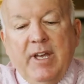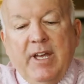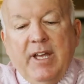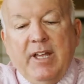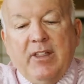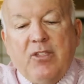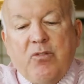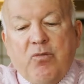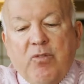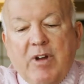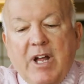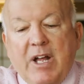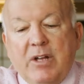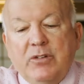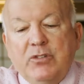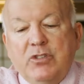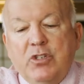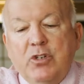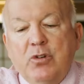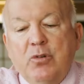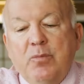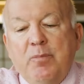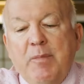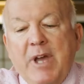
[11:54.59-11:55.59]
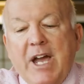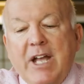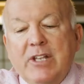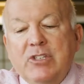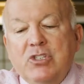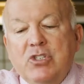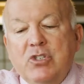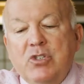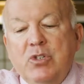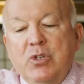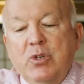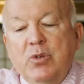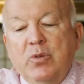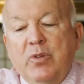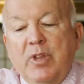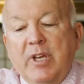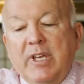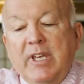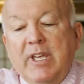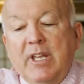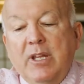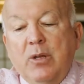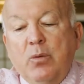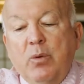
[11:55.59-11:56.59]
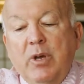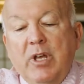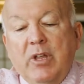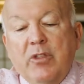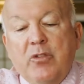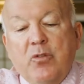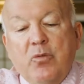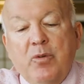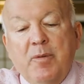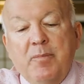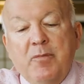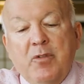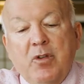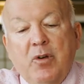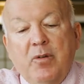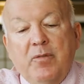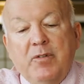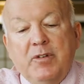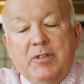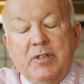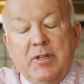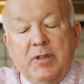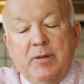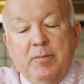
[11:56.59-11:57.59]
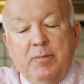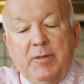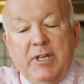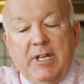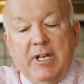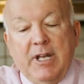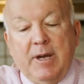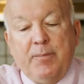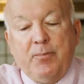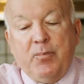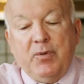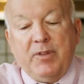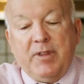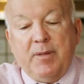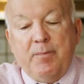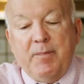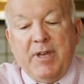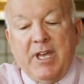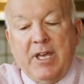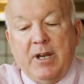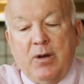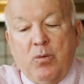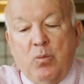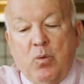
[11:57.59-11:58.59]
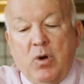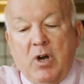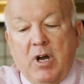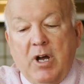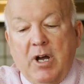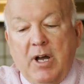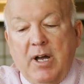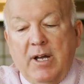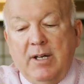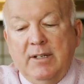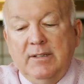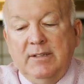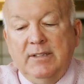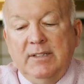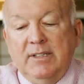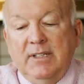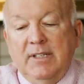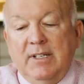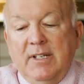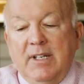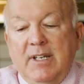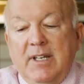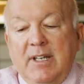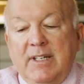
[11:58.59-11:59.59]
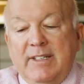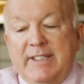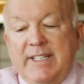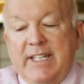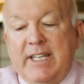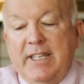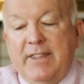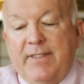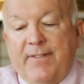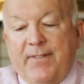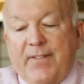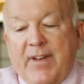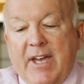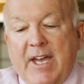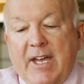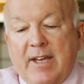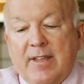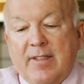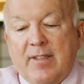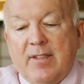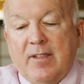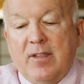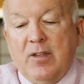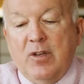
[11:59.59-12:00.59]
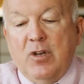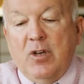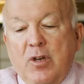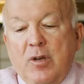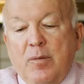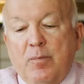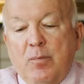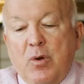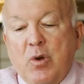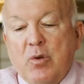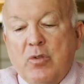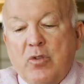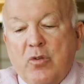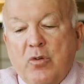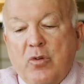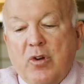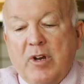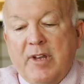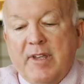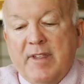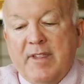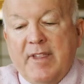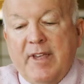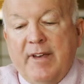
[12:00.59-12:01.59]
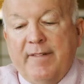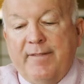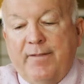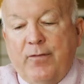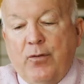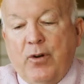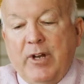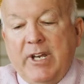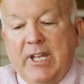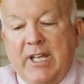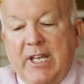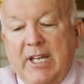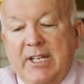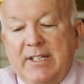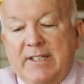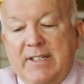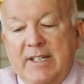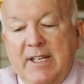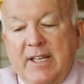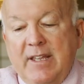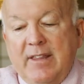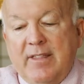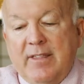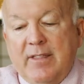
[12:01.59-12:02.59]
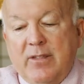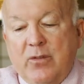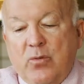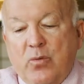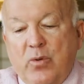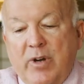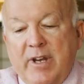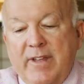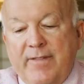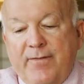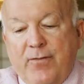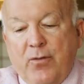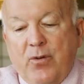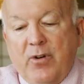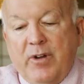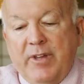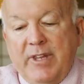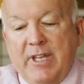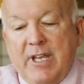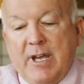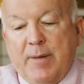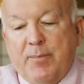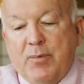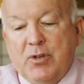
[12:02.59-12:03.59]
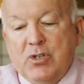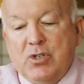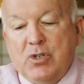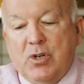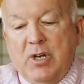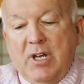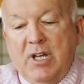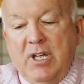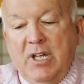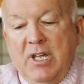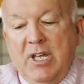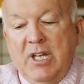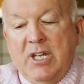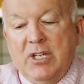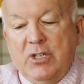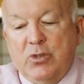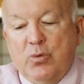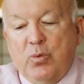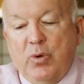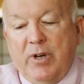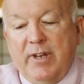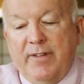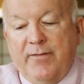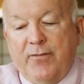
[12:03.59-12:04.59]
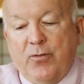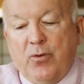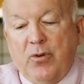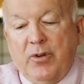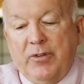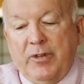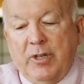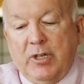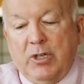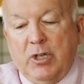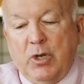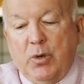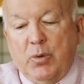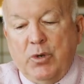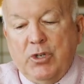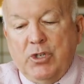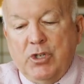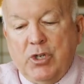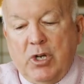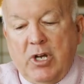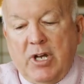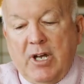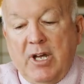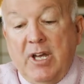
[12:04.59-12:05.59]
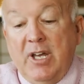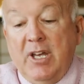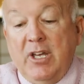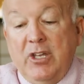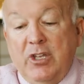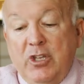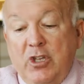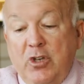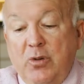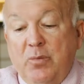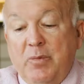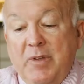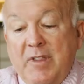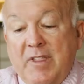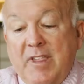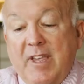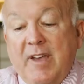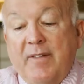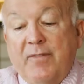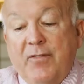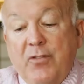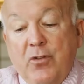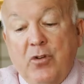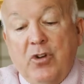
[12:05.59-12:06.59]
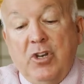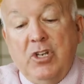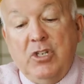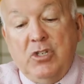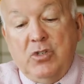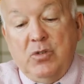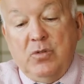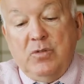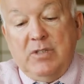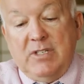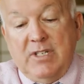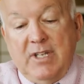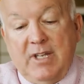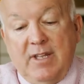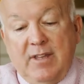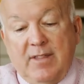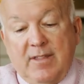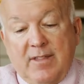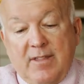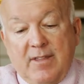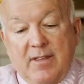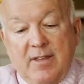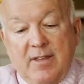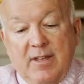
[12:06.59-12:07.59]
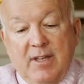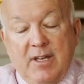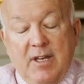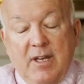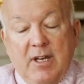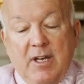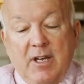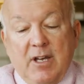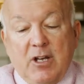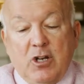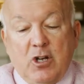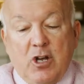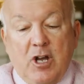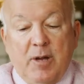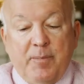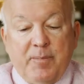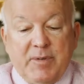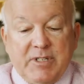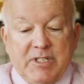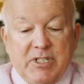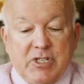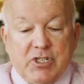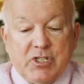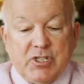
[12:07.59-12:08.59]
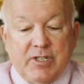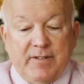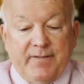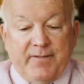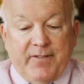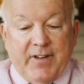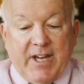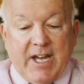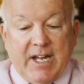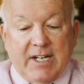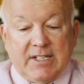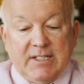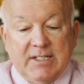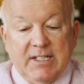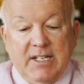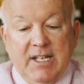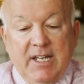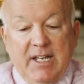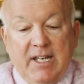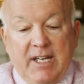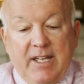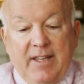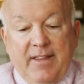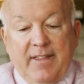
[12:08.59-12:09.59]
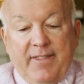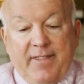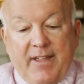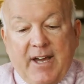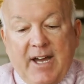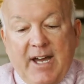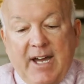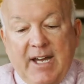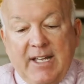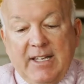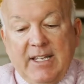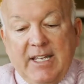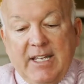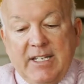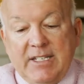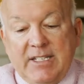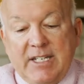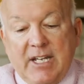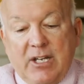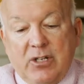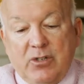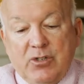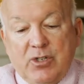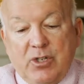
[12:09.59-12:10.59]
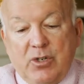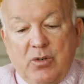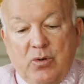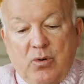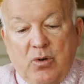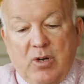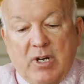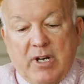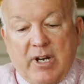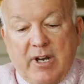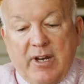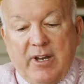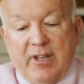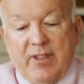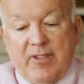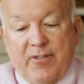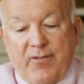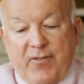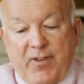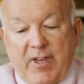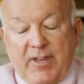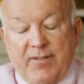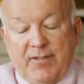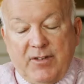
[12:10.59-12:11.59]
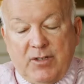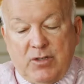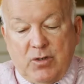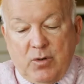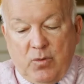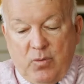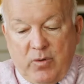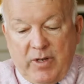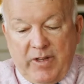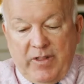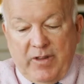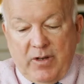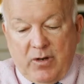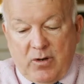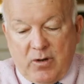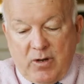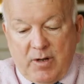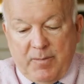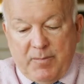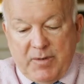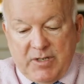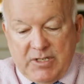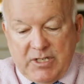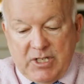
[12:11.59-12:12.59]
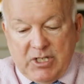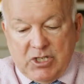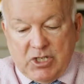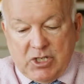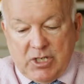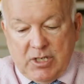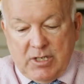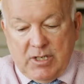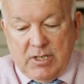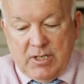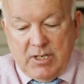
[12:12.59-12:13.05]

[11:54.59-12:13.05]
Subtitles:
It's round 2, match 2. The killer whale swims over to meet up with the man of war. Teeth facts: most orcas have 48 teeth, 24 on the upper jaw, 24 on the lower jaw. Humans have 32 teeth. Competition fact: the highly intelligent orca is favored to win the competition.